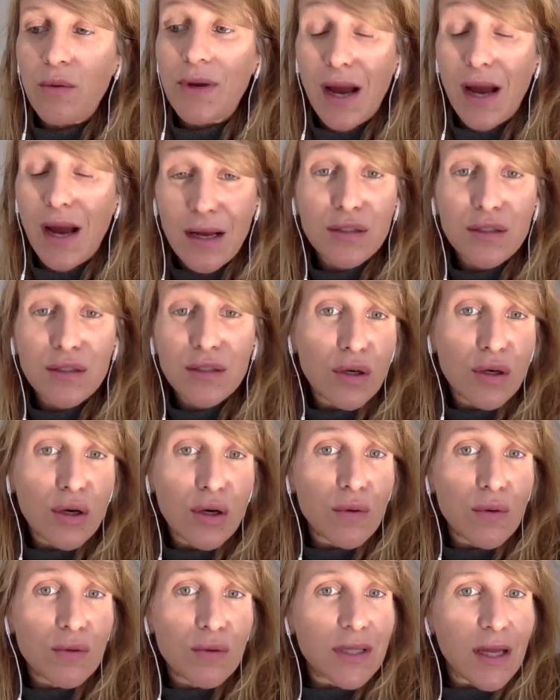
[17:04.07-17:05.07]
we had to
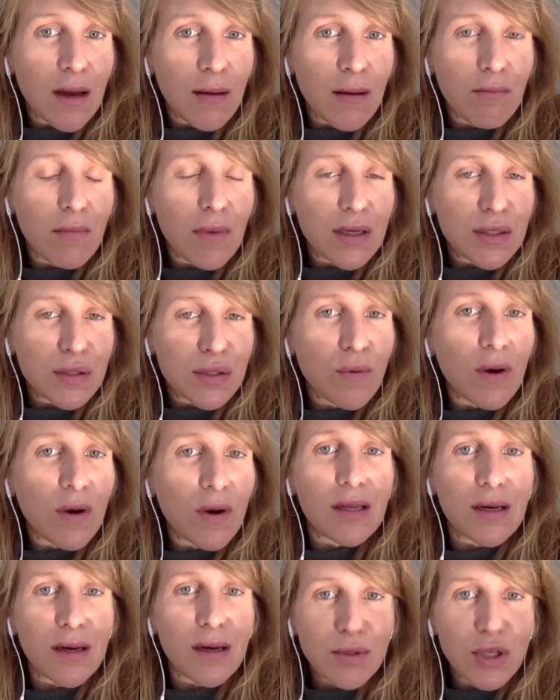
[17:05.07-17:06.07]
close them as
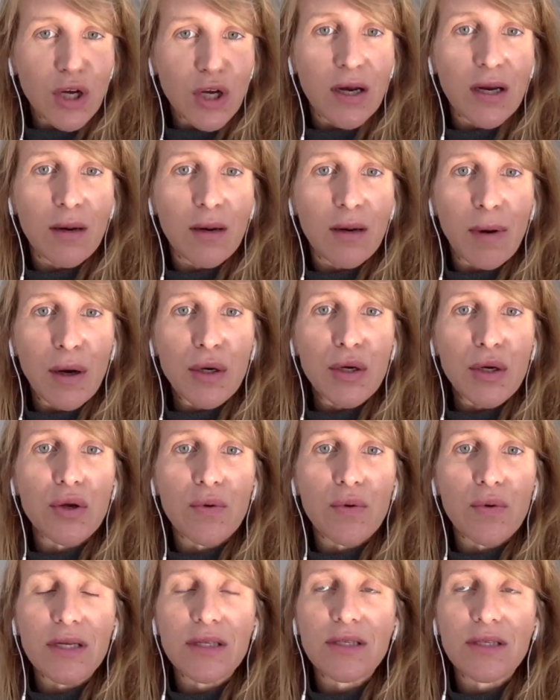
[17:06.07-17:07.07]
well. And I'm talking about
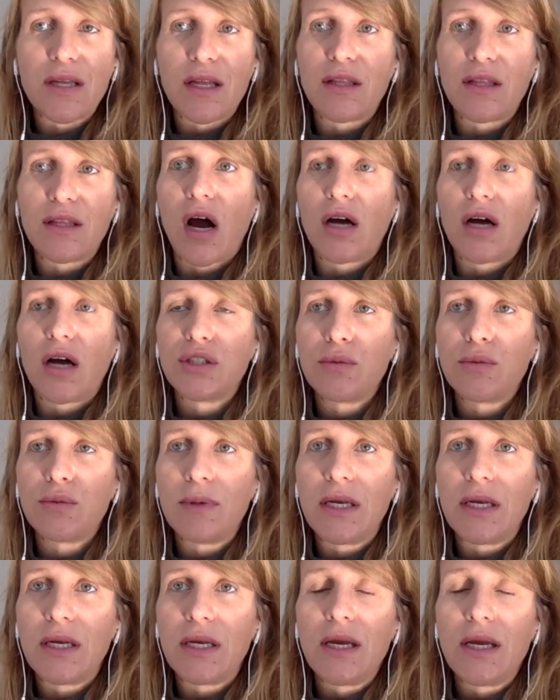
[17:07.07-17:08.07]
units that got to
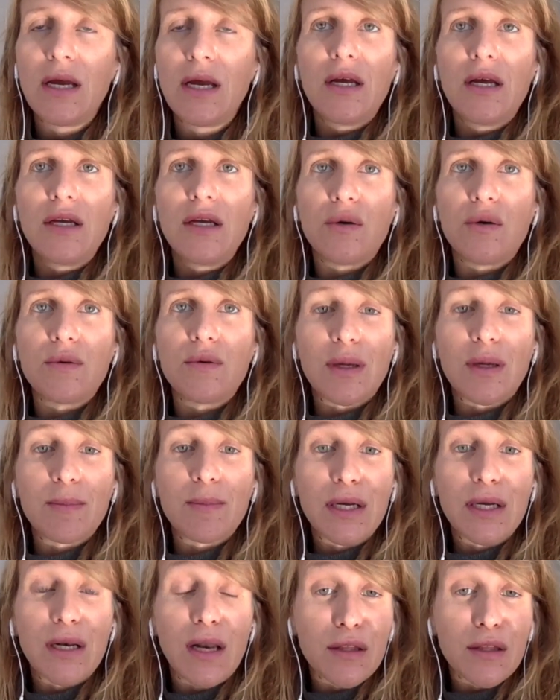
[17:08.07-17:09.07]
be,
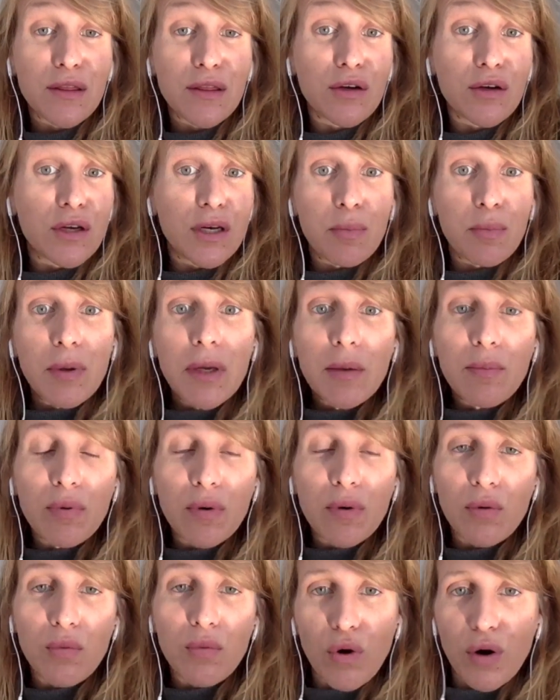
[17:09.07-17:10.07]
something like 30
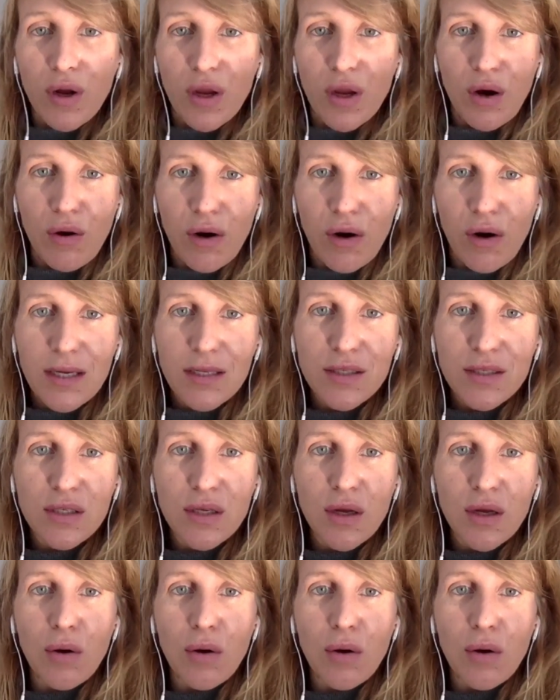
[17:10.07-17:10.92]
people working on it. So.